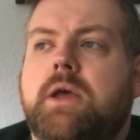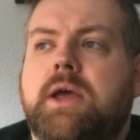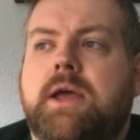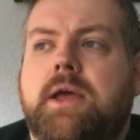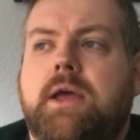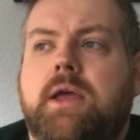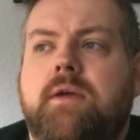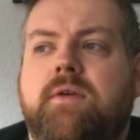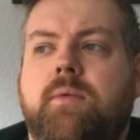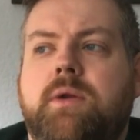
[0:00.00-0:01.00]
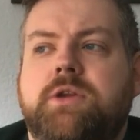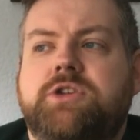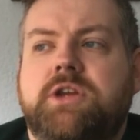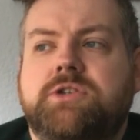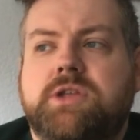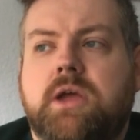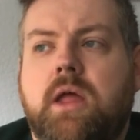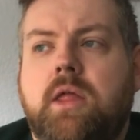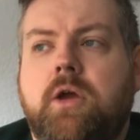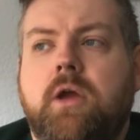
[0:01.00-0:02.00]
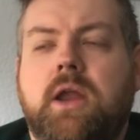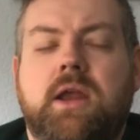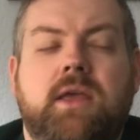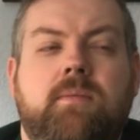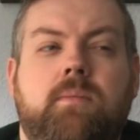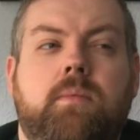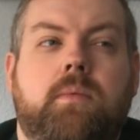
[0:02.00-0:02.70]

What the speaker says: if I want to change the color, and I'm